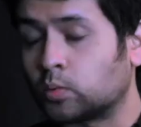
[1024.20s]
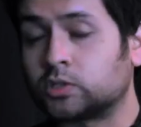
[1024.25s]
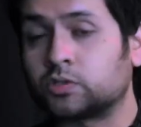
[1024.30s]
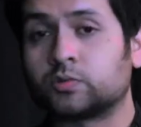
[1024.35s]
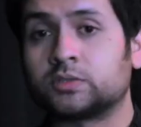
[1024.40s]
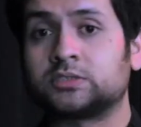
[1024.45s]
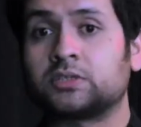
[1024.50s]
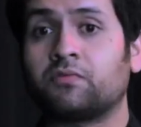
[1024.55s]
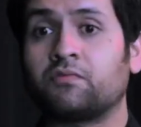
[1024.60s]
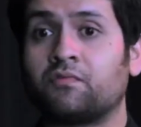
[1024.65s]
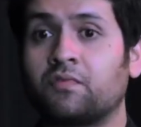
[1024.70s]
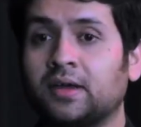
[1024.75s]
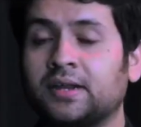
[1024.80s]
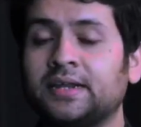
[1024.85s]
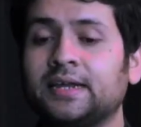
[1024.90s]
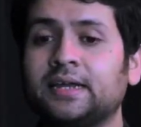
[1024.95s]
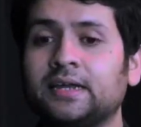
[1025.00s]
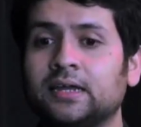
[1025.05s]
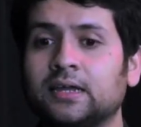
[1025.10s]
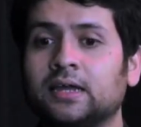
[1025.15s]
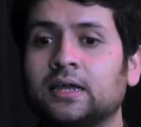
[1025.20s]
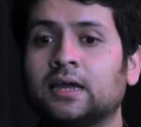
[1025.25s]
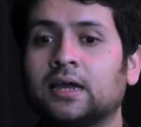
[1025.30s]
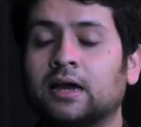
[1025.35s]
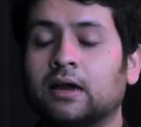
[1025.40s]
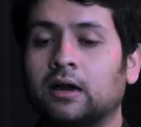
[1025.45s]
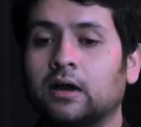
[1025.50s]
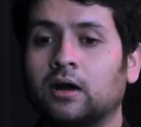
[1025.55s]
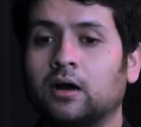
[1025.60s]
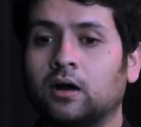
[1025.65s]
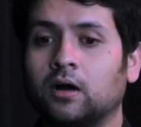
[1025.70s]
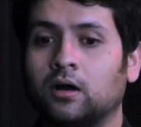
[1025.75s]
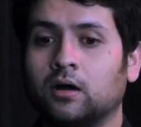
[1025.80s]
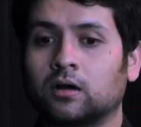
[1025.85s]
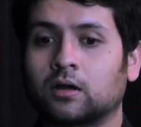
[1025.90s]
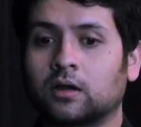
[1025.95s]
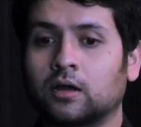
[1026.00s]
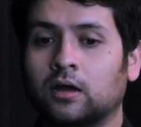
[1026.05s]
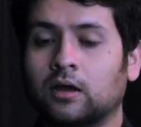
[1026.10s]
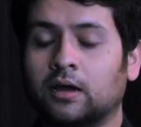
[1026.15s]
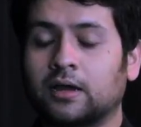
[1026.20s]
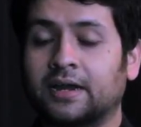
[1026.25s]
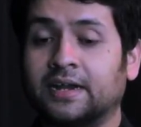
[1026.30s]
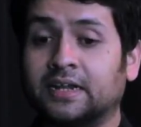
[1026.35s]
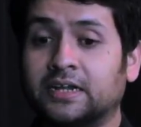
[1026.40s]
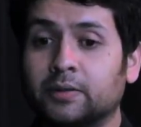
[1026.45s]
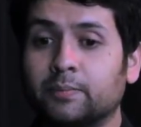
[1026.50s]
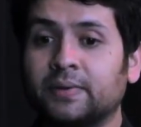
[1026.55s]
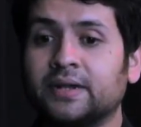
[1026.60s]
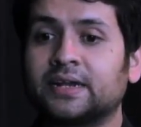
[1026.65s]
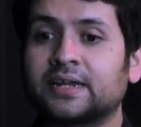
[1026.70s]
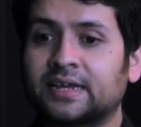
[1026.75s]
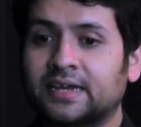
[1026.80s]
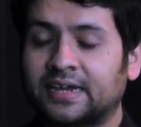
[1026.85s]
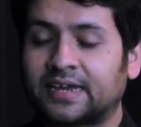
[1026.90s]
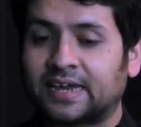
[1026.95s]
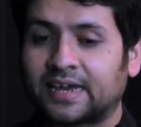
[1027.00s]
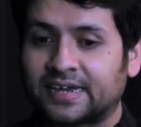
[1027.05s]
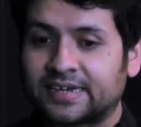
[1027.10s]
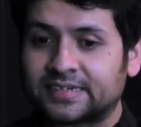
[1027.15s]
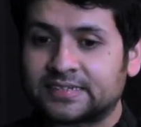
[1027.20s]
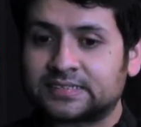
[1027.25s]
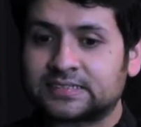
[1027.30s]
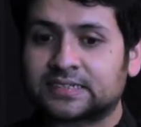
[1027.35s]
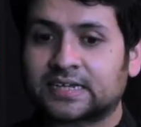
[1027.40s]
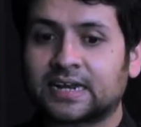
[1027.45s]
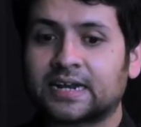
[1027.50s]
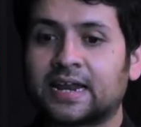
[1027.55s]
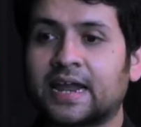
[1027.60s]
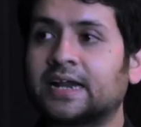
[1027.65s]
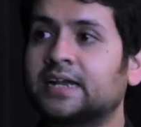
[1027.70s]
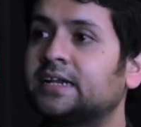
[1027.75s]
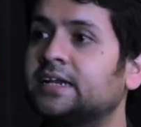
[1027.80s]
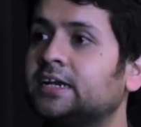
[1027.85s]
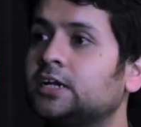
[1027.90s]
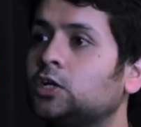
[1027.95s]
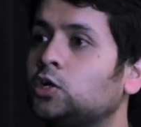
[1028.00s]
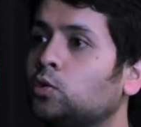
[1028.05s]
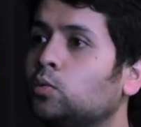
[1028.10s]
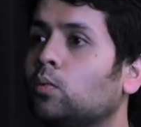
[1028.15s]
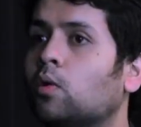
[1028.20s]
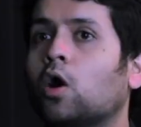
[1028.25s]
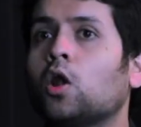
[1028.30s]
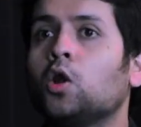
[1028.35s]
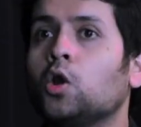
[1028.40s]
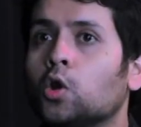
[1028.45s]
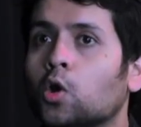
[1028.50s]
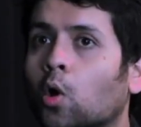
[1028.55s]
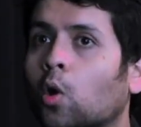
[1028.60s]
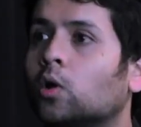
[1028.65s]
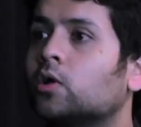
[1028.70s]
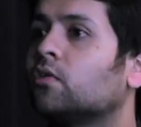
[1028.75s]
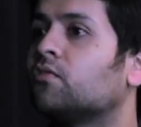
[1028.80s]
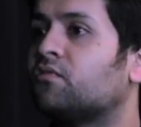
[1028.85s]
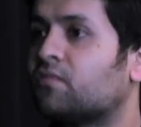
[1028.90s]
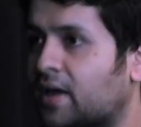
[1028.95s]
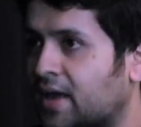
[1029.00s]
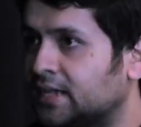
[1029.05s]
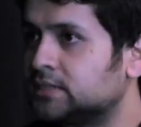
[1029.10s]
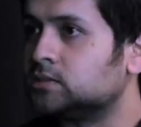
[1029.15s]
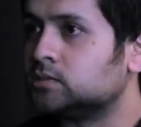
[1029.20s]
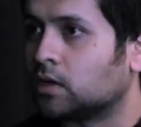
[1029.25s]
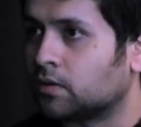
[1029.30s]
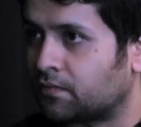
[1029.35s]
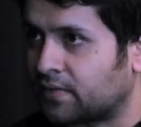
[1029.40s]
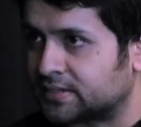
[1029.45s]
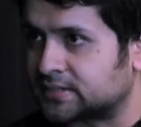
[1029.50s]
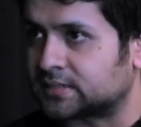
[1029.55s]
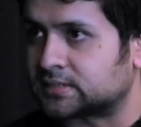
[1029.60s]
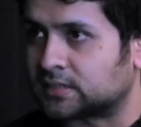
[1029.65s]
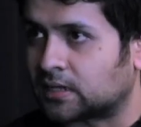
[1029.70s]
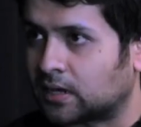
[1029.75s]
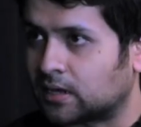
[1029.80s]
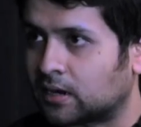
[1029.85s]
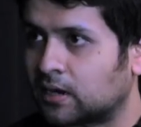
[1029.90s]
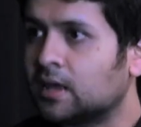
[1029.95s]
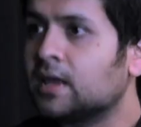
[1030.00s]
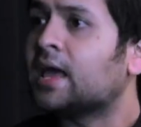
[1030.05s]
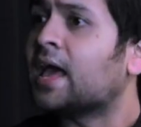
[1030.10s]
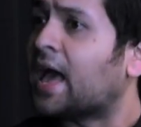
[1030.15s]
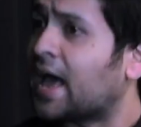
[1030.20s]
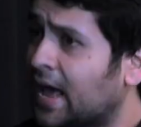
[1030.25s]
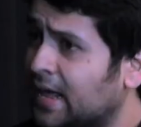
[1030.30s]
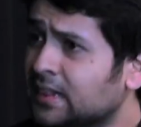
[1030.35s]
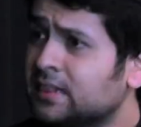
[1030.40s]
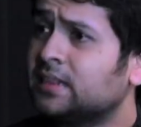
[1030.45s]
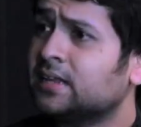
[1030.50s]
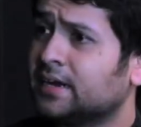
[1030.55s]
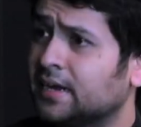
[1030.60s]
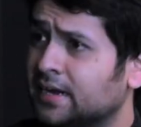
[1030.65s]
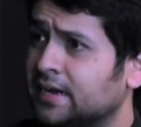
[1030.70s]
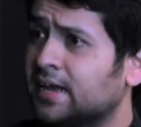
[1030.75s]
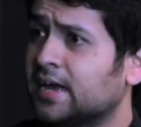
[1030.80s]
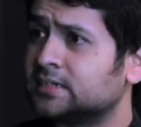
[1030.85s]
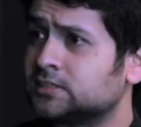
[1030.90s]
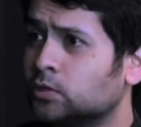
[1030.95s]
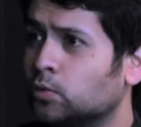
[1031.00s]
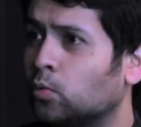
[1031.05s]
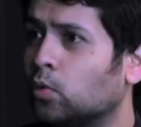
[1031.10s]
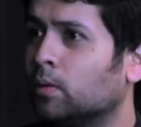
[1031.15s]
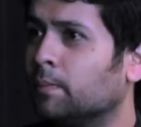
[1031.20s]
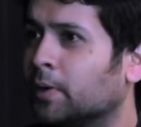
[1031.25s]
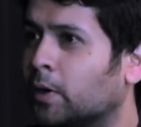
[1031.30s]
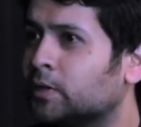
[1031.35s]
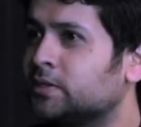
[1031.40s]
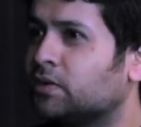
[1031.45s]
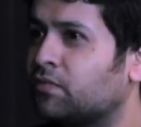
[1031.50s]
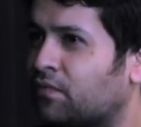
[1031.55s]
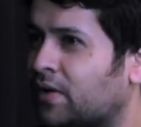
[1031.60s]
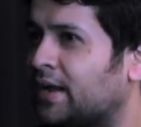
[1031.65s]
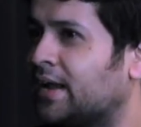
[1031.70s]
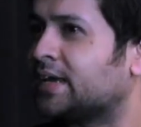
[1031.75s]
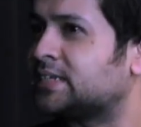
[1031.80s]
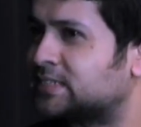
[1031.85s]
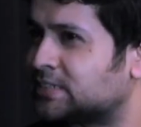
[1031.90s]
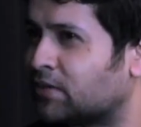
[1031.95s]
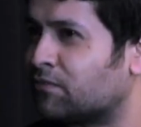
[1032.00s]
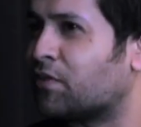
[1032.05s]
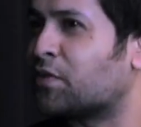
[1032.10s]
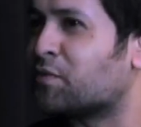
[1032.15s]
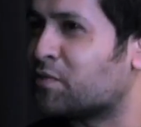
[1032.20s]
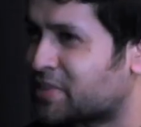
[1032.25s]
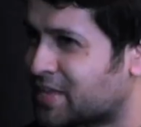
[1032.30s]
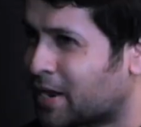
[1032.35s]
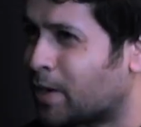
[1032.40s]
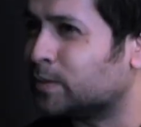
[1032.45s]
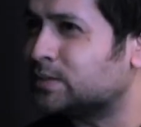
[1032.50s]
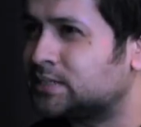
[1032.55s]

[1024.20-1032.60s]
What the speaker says: which was a very intimate case connected to a lot of fans of SSR and India as a whole, because it felt like someone was an